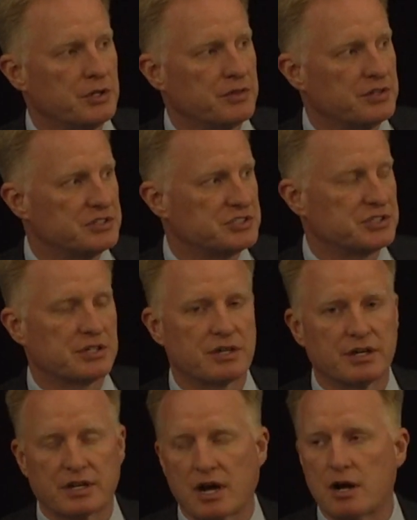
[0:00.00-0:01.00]
this
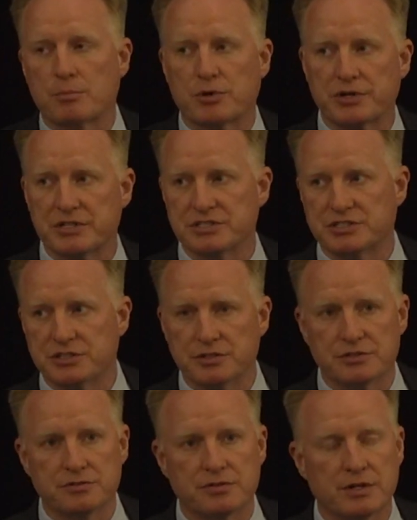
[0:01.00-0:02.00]

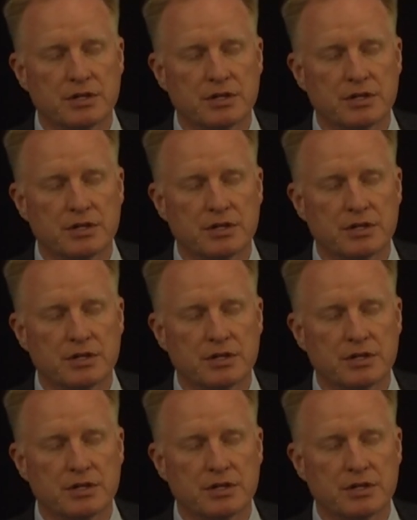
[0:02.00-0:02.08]
comprehensive